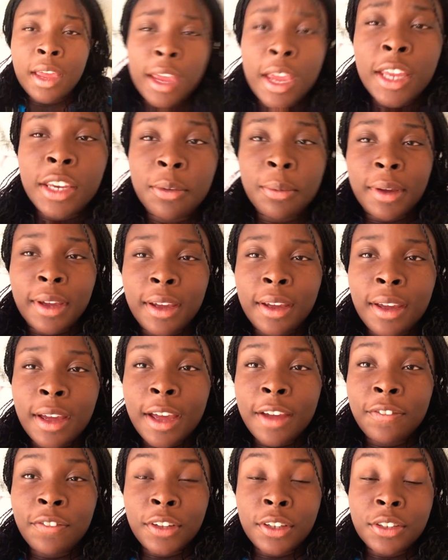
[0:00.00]
Anyway,
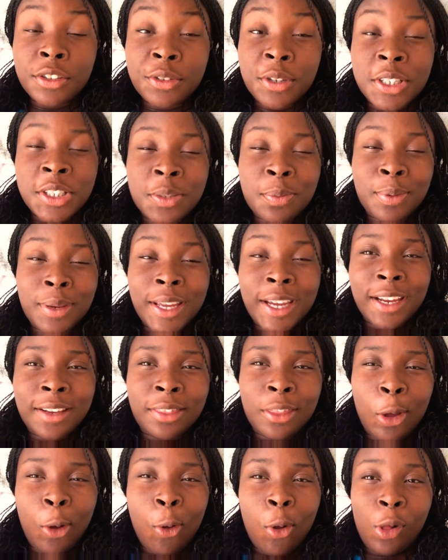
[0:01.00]
I failed to explain
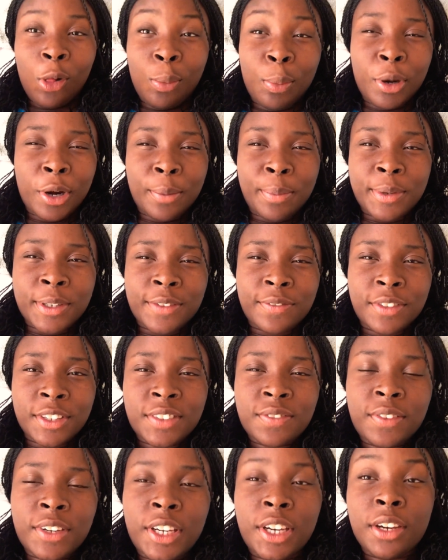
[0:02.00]
the whole purpose of
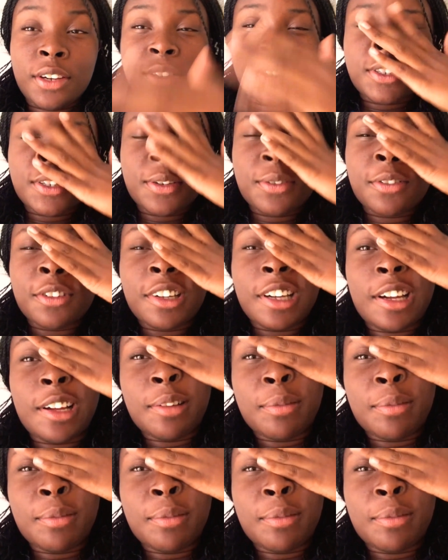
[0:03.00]
this video. So